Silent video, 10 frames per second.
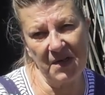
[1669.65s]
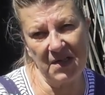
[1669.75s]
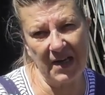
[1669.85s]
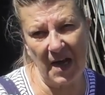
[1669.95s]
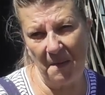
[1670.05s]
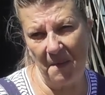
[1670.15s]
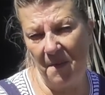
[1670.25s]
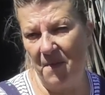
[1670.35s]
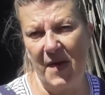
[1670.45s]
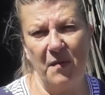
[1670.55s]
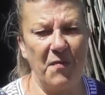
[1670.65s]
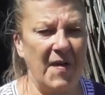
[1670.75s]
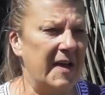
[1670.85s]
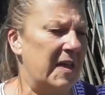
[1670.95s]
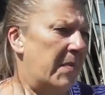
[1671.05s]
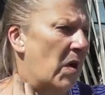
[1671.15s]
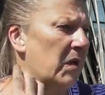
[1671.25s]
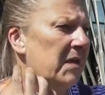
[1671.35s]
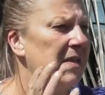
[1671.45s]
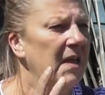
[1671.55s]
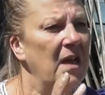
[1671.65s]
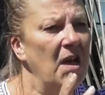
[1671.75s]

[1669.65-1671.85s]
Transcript: to get big and fat in the pods.